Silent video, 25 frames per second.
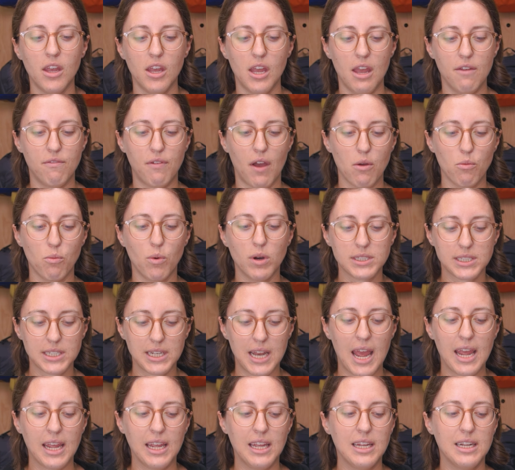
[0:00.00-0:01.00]
If I wasn't
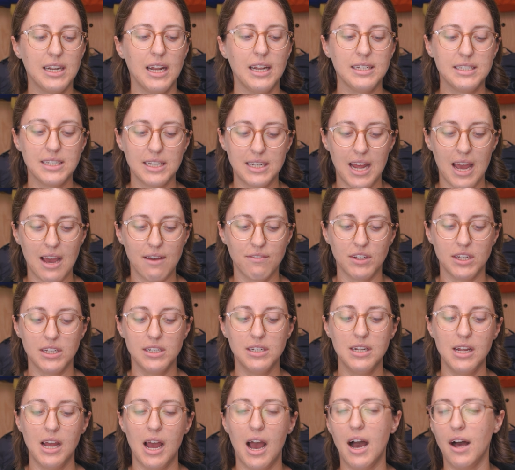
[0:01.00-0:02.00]
hanging and I did have it
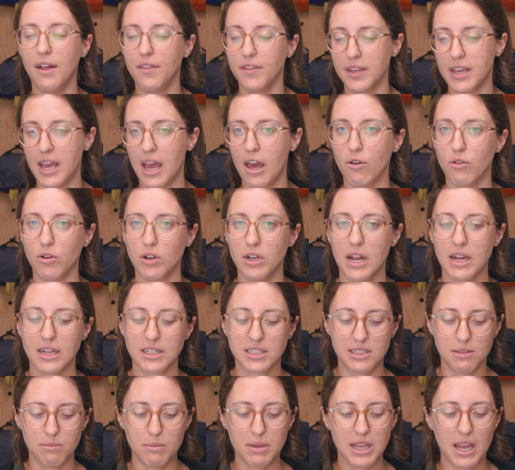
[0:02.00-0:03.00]
on the counter next
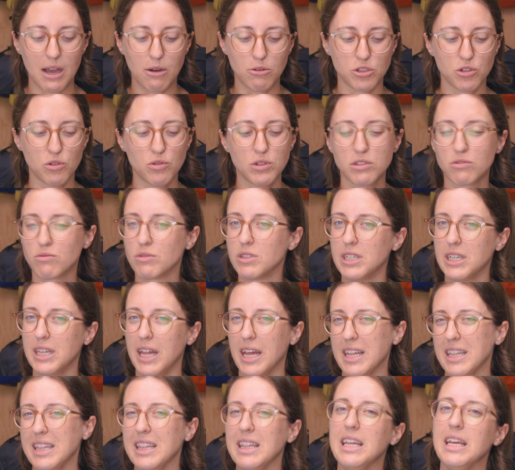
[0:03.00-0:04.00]
to me, I was always really
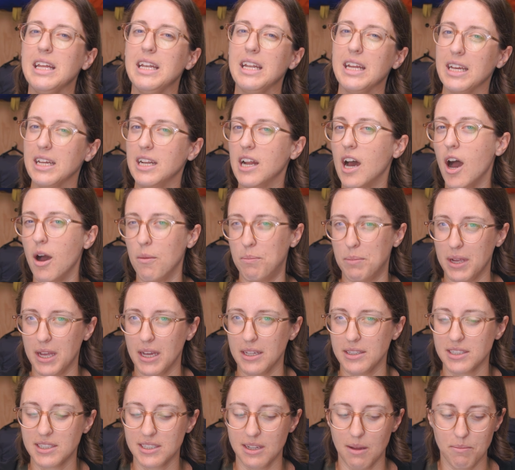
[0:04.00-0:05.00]
like leaning it up
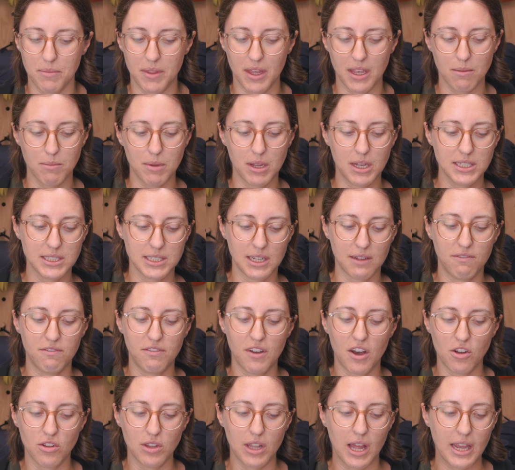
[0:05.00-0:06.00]
against something because I
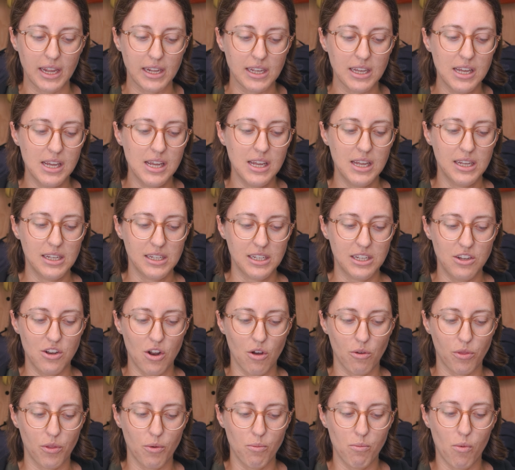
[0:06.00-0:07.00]
felt like, you
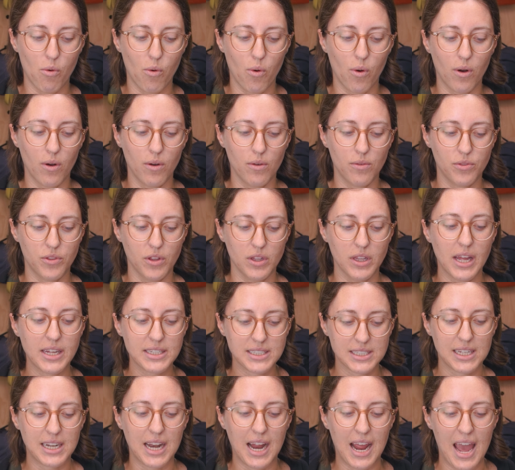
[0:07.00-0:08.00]
know, the
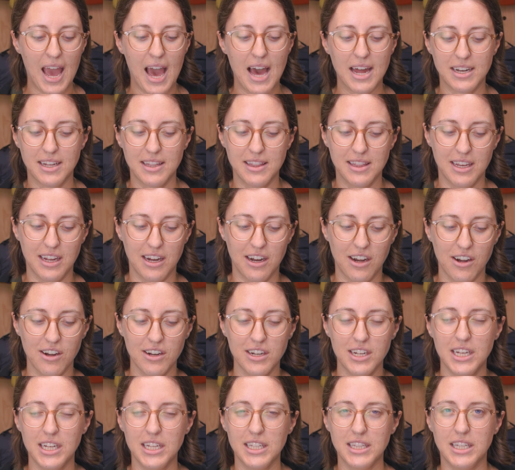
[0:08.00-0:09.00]
less that I had in there,
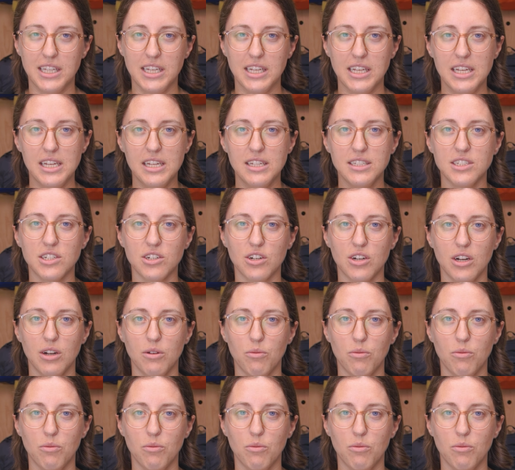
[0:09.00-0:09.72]
the easier